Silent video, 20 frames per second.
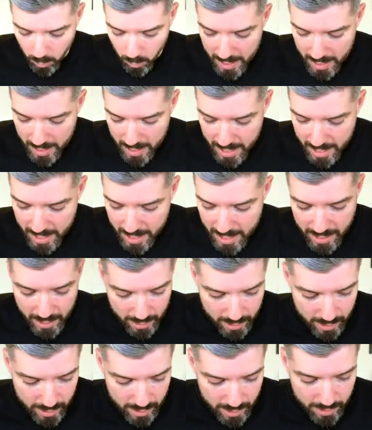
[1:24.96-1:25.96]
going to
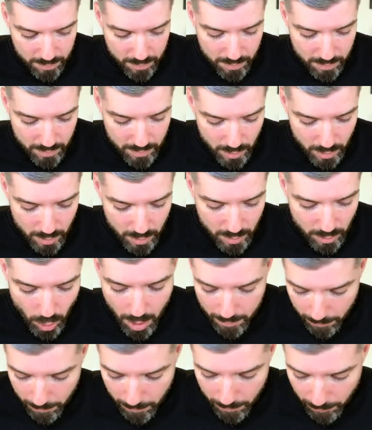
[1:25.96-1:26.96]
read
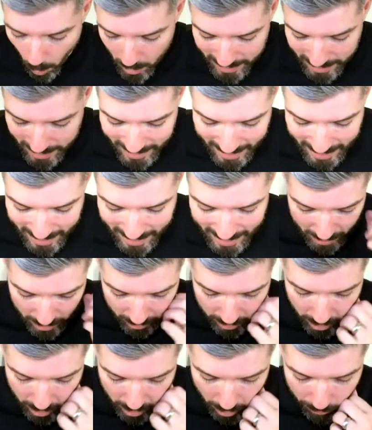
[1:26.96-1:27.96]
John
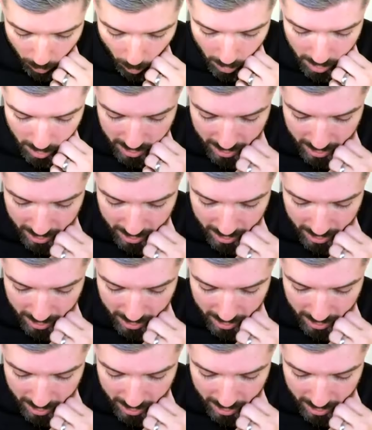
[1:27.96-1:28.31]
14. Let's go to